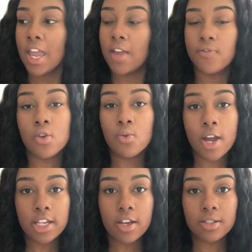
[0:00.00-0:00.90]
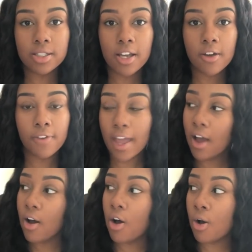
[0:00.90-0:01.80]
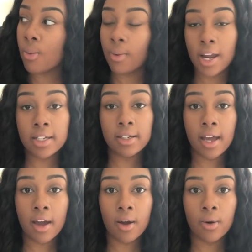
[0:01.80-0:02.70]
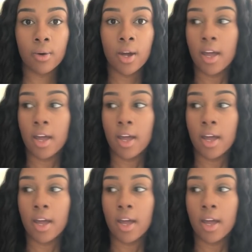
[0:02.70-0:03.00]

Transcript: If you weigh yourself at home right now